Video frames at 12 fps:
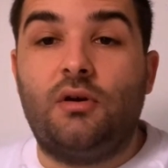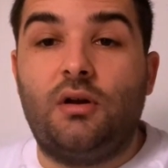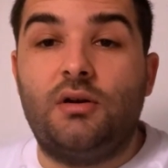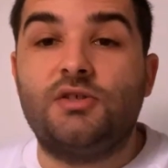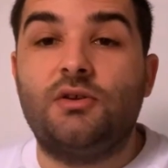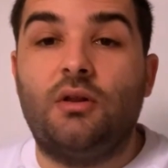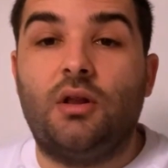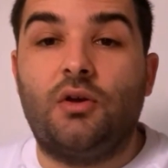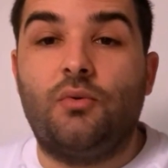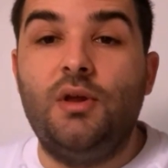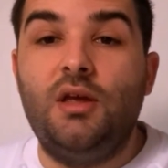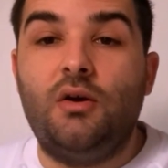Arsenal
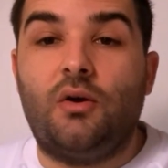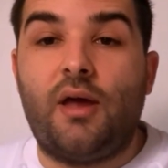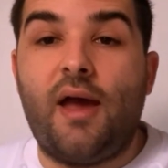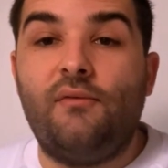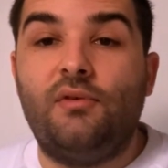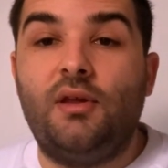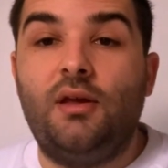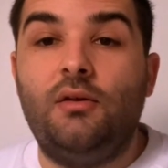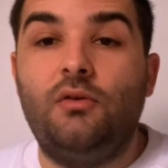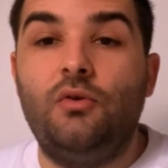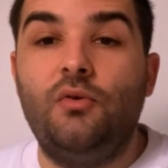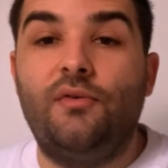agree on
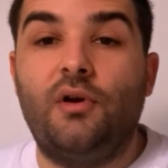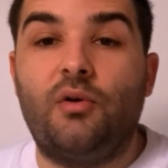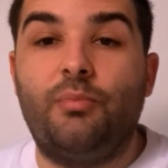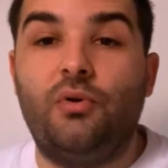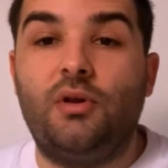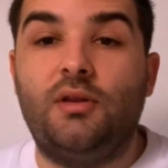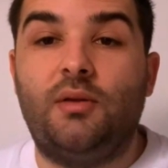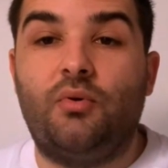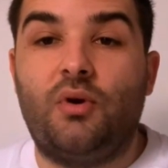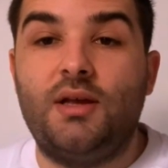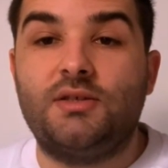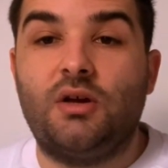everything. Juve are putting the
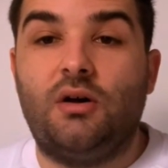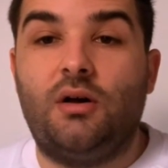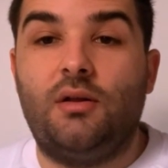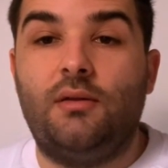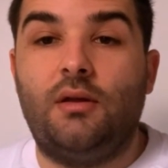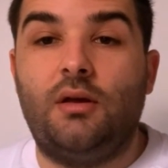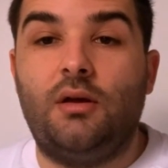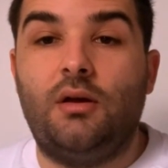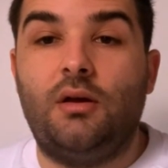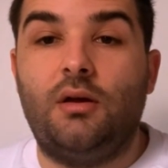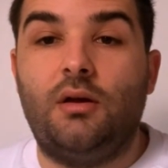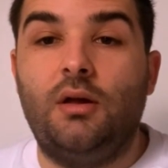brakes on
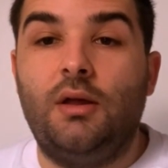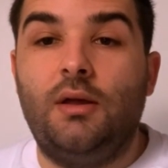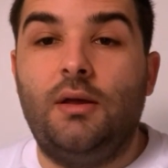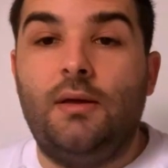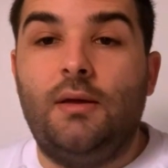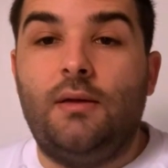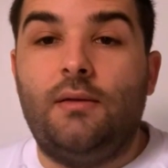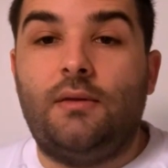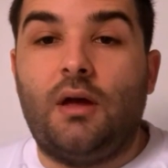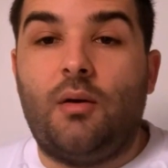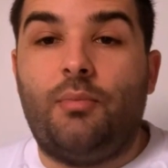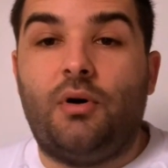the
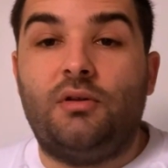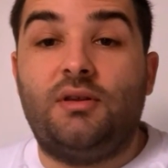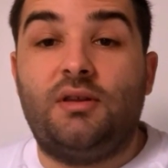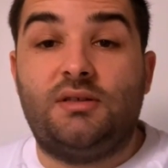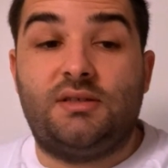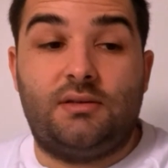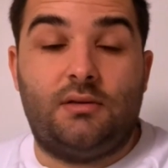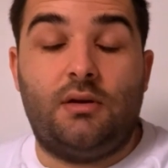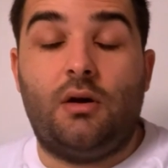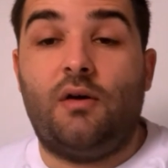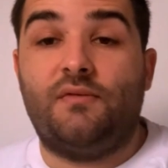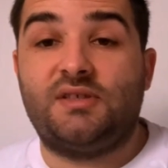hypothesis
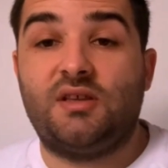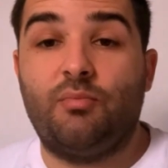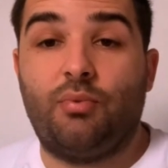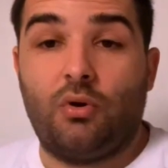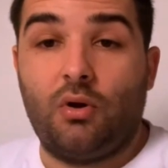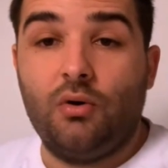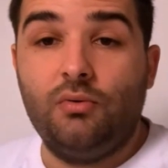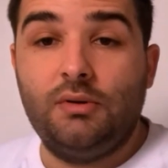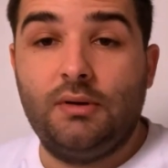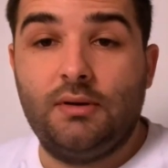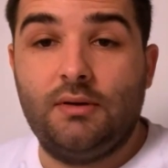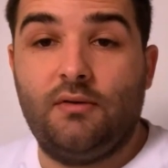of a simple
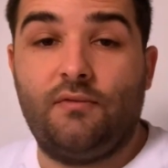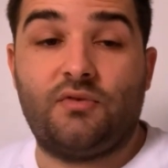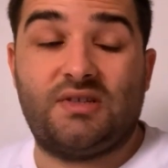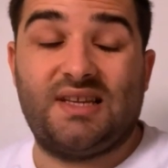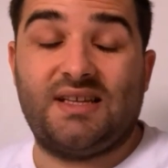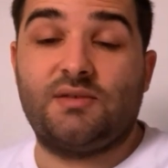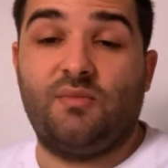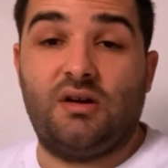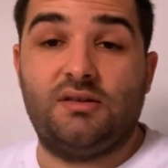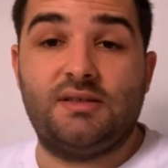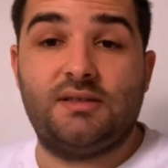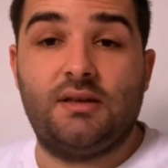loan for 6
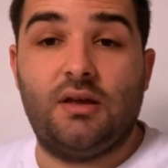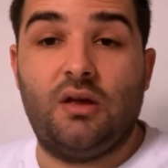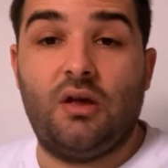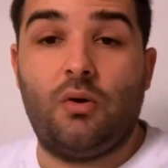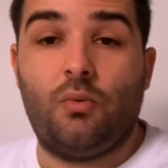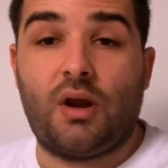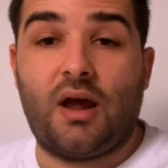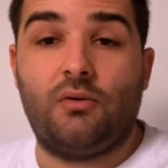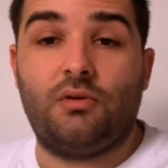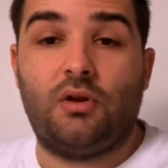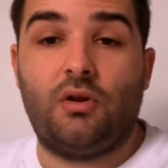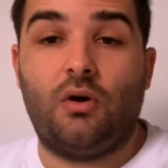months
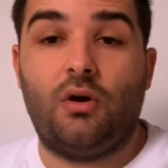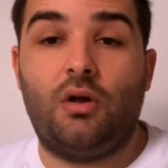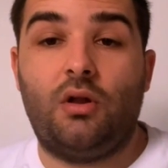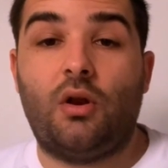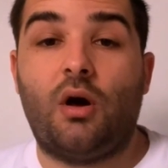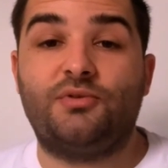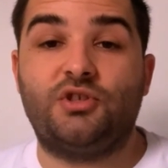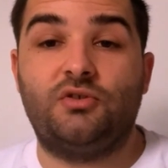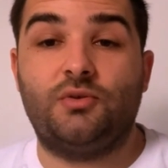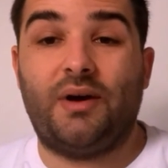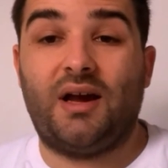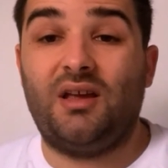without an option
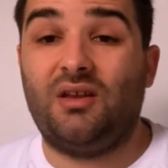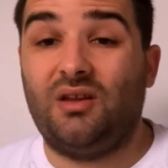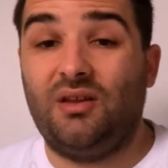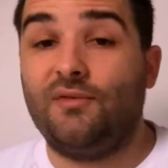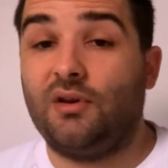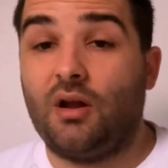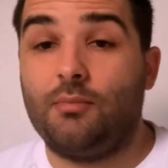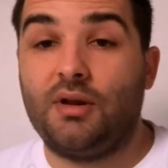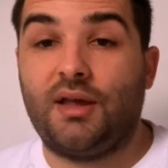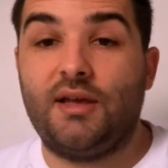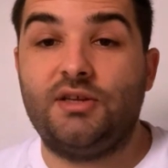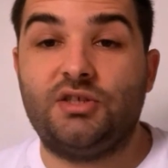to buy, even an
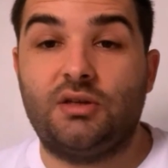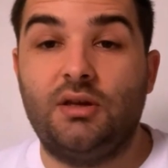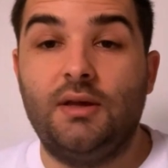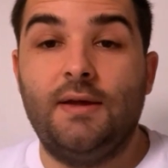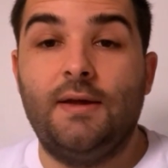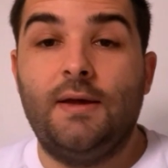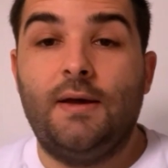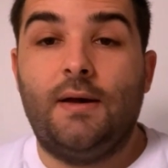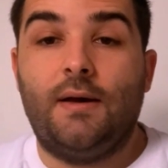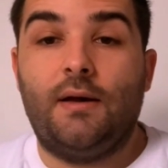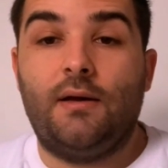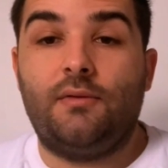obligation.
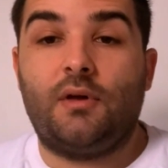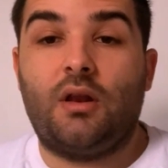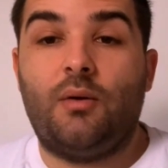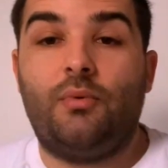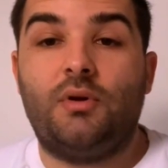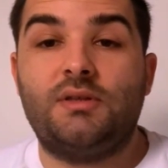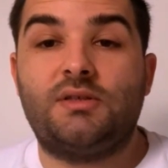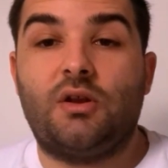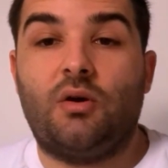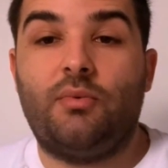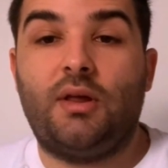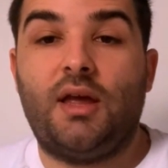The club wants
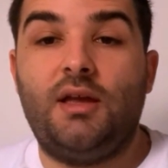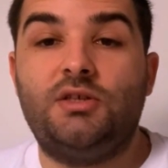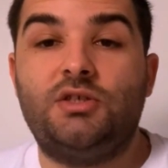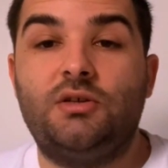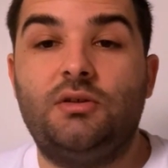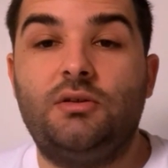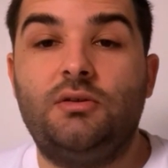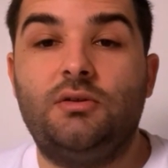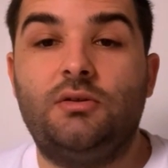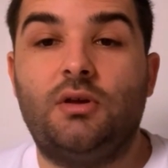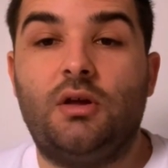an obligation